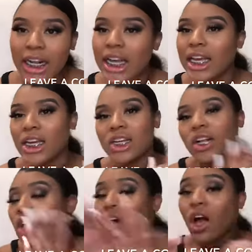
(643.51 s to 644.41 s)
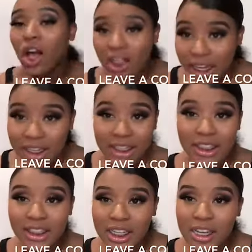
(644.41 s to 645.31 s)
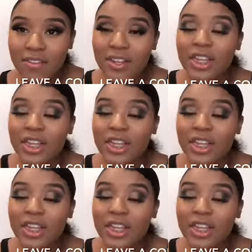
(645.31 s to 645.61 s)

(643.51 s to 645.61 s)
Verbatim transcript: and all that good stuff.